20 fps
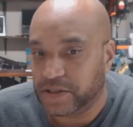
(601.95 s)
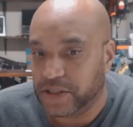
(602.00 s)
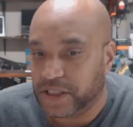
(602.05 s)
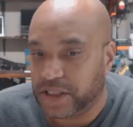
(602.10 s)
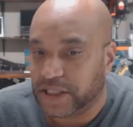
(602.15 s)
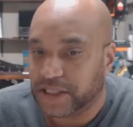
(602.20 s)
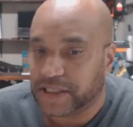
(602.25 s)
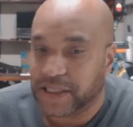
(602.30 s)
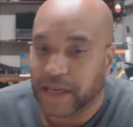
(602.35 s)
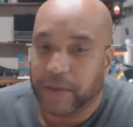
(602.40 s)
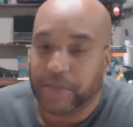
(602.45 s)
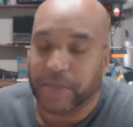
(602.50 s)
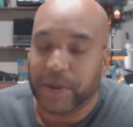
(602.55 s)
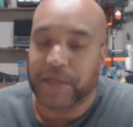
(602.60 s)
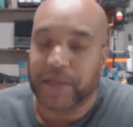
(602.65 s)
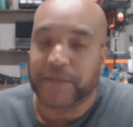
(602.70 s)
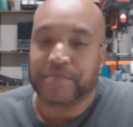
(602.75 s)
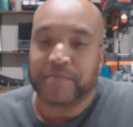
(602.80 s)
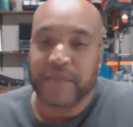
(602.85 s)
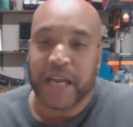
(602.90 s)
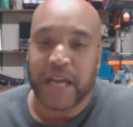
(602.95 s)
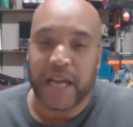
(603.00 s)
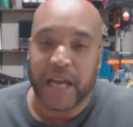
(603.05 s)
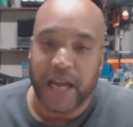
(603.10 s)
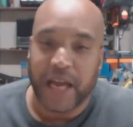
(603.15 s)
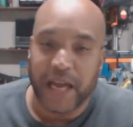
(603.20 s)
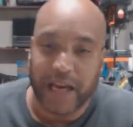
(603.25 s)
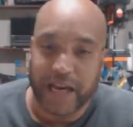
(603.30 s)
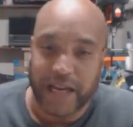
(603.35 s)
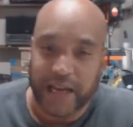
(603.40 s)
know, to test out. But
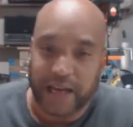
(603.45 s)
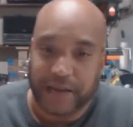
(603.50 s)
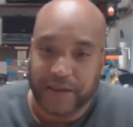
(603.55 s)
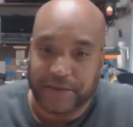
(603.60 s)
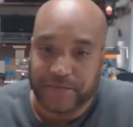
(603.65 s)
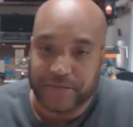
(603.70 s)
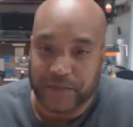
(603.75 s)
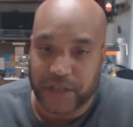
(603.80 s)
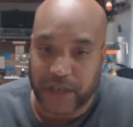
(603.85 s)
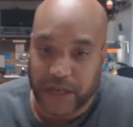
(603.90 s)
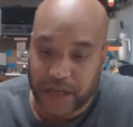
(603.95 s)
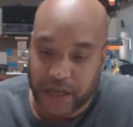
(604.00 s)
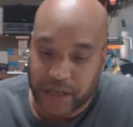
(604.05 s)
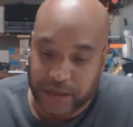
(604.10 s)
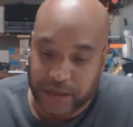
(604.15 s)
anyhow,